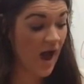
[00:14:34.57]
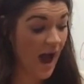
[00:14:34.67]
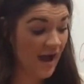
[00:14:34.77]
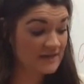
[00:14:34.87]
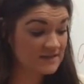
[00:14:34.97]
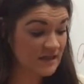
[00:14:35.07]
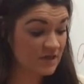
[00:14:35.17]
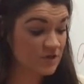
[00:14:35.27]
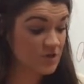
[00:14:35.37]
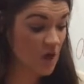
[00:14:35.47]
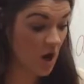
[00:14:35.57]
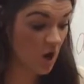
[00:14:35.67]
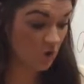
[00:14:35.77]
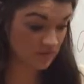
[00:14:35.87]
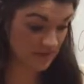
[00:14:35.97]
I said
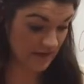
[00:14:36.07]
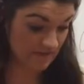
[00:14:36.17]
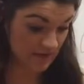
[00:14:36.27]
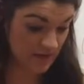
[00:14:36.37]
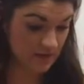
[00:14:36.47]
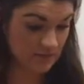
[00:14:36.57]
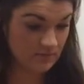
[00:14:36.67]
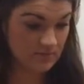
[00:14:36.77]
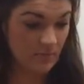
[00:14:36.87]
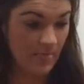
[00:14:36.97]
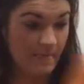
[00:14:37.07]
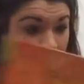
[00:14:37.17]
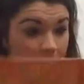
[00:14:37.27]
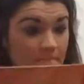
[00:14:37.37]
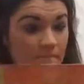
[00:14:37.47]
no, David.
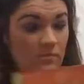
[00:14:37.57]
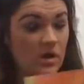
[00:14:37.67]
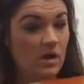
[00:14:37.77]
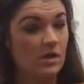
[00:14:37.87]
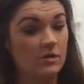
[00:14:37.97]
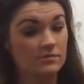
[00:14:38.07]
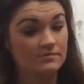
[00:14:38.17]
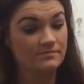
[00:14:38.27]
Uh-oh.